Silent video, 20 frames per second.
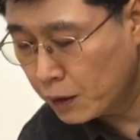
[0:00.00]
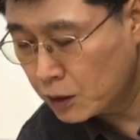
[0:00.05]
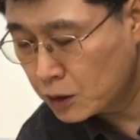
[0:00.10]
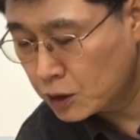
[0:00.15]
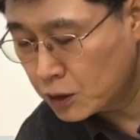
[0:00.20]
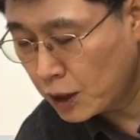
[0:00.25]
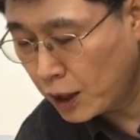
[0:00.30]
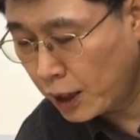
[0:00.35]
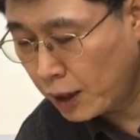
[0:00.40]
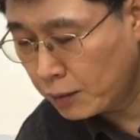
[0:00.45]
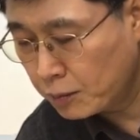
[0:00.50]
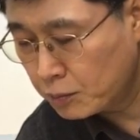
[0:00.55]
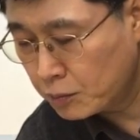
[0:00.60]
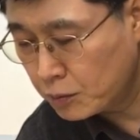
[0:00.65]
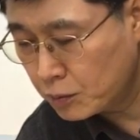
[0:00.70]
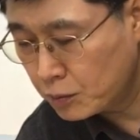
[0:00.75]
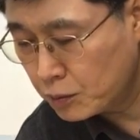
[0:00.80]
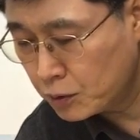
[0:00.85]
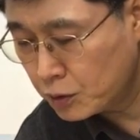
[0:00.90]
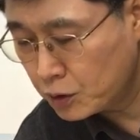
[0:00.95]
Psalm
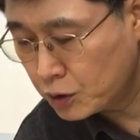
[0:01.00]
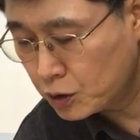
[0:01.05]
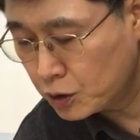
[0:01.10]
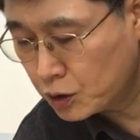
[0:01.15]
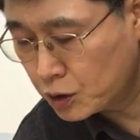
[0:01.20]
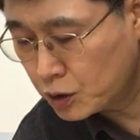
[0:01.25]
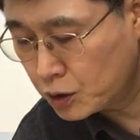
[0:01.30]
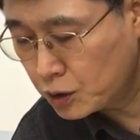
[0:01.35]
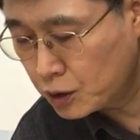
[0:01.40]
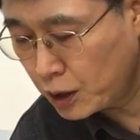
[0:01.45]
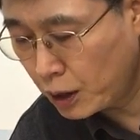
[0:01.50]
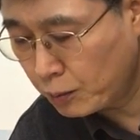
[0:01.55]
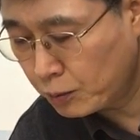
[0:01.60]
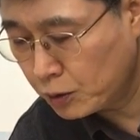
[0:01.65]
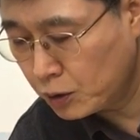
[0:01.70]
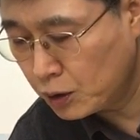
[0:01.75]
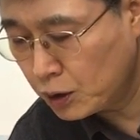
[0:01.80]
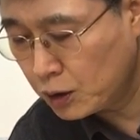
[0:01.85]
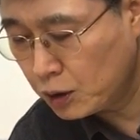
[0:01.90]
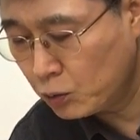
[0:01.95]

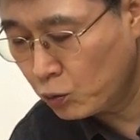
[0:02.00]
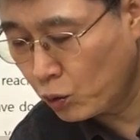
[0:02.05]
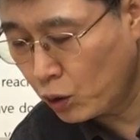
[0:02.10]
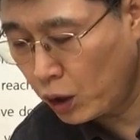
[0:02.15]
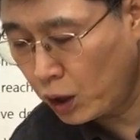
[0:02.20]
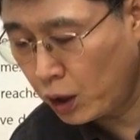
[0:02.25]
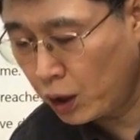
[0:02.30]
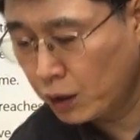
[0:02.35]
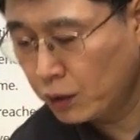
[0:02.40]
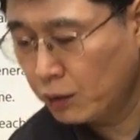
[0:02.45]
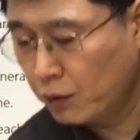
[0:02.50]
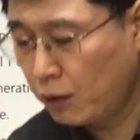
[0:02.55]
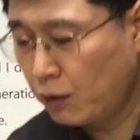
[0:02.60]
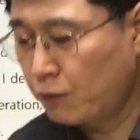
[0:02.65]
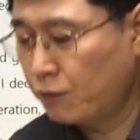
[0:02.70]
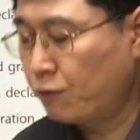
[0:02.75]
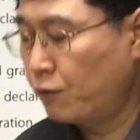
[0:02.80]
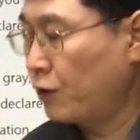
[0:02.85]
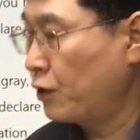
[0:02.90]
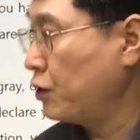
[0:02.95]
71
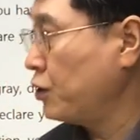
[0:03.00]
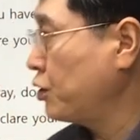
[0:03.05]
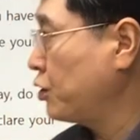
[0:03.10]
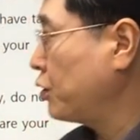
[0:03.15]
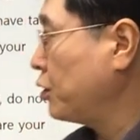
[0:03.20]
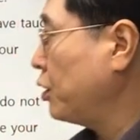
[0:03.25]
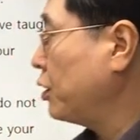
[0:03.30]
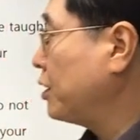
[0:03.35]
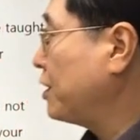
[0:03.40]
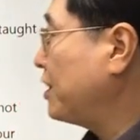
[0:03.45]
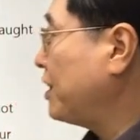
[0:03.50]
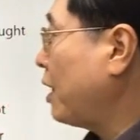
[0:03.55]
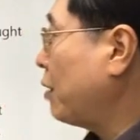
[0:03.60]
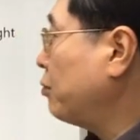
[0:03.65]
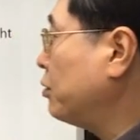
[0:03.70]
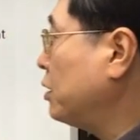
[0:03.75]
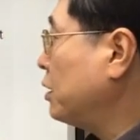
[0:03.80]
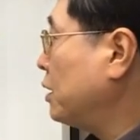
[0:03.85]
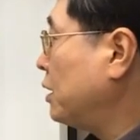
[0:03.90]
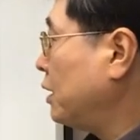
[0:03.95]
verse
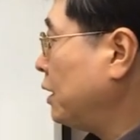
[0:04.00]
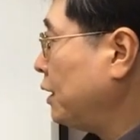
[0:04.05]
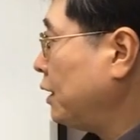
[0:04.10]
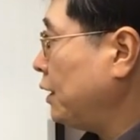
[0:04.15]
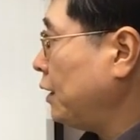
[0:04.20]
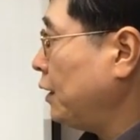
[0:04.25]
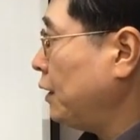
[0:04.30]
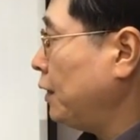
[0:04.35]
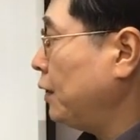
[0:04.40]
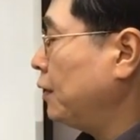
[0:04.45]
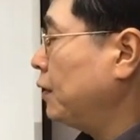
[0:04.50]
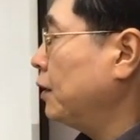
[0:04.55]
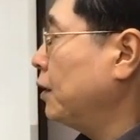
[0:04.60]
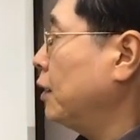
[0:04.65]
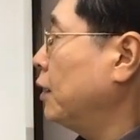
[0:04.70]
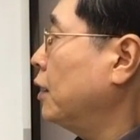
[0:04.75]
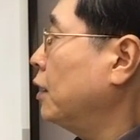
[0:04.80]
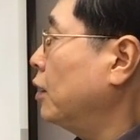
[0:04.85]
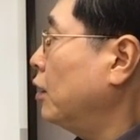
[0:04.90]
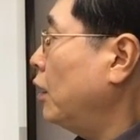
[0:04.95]
17.
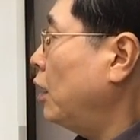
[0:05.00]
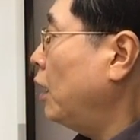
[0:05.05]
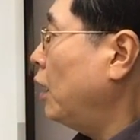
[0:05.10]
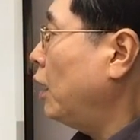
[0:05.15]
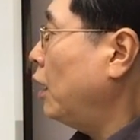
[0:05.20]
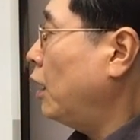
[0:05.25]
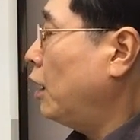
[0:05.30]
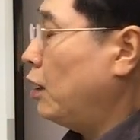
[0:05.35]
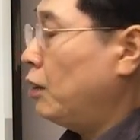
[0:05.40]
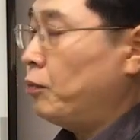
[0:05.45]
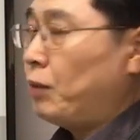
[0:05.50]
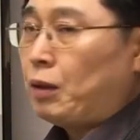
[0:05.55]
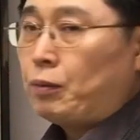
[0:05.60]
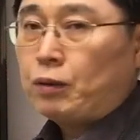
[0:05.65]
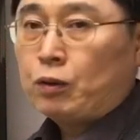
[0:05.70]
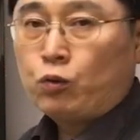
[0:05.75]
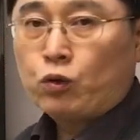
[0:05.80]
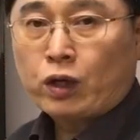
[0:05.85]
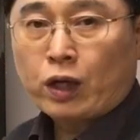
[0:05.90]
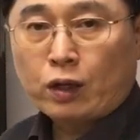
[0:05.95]
Uh,
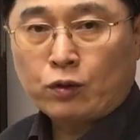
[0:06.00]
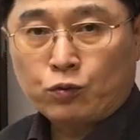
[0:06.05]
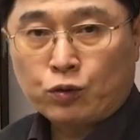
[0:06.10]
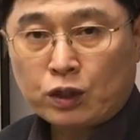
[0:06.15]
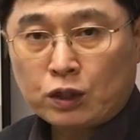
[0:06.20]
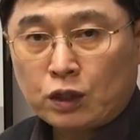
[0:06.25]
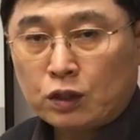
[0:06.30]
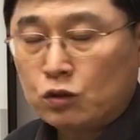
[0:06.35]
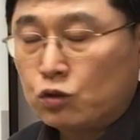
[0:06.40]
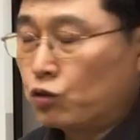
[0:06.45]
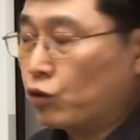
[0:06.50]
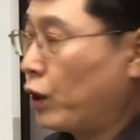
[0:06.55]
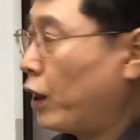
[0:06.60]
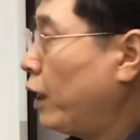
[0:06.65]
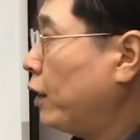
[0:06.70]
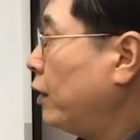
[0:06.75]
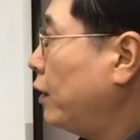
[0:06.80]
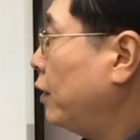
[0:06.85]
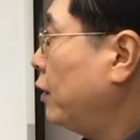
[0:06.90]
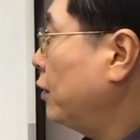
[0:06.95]
maybe we can read it
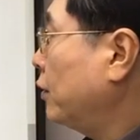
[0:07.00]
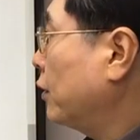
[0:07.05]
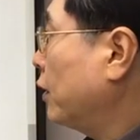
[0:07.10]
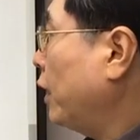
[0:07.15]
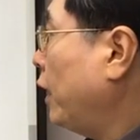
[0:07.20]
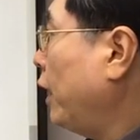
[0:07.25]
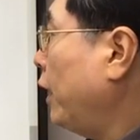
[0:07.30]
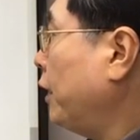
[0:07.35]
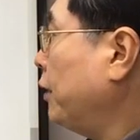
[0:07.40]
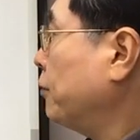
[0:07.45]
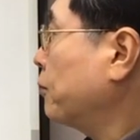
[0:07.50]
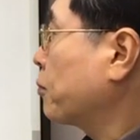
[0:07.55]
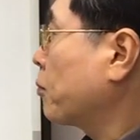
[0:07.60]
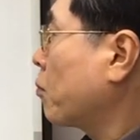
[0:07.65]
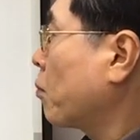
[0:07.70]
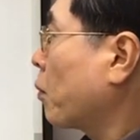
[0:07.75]
together, okay?